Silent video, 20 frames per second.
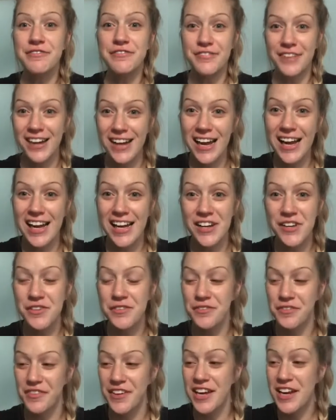
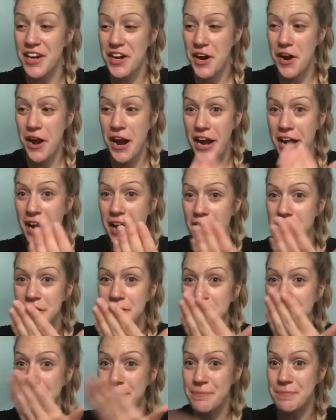final finger and our
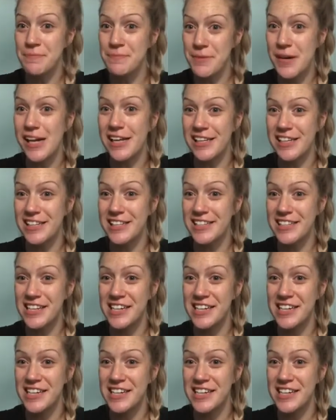smallest